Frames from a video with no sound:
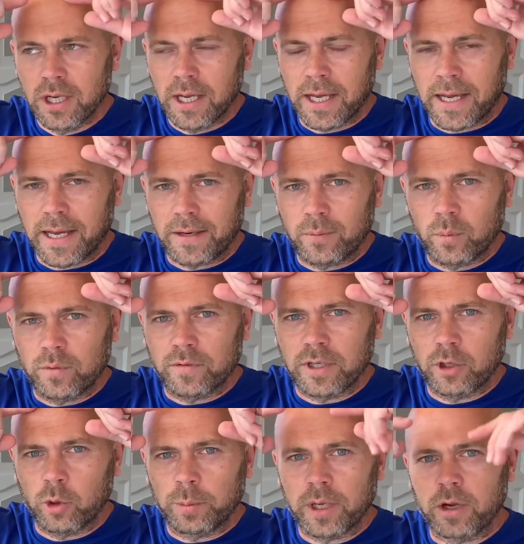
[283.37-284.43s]
and with a
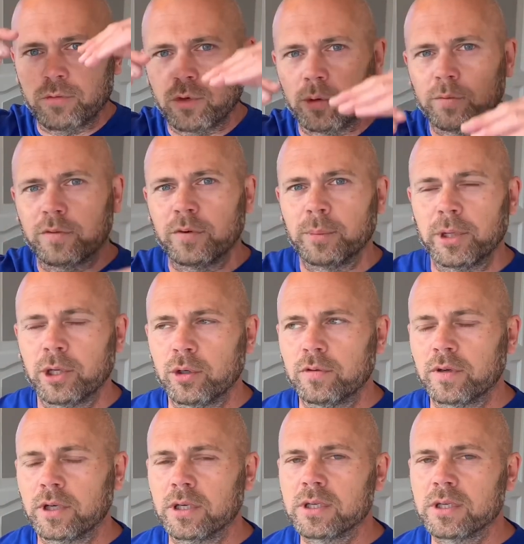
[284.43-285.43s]
little bit of room for maneuver.